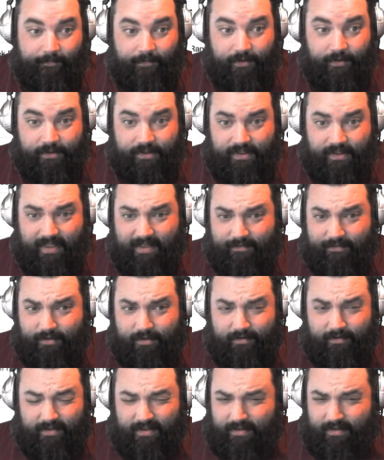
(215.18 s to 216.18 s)
Versus the
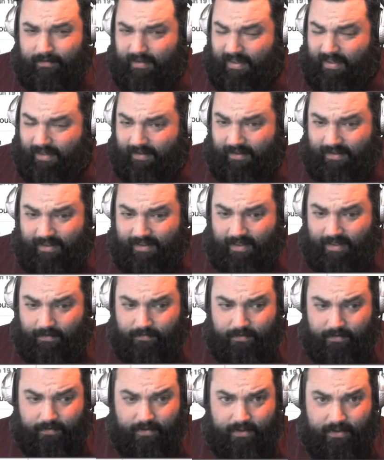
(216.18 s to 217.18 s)
average was 3, and I think the
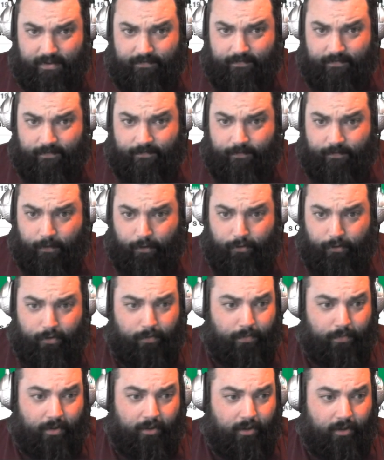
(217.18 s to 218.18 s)
average was even
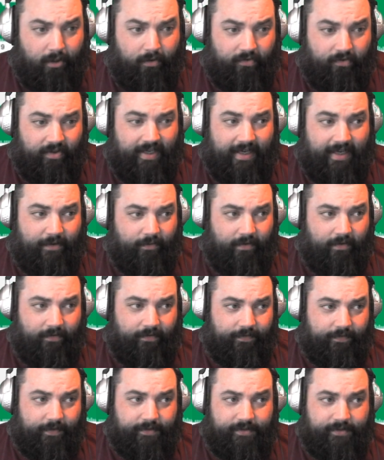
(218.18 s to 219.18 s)
farther below that when
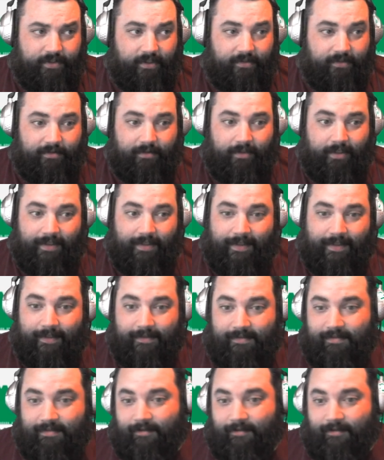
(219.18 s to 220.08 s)
we first started looking at it.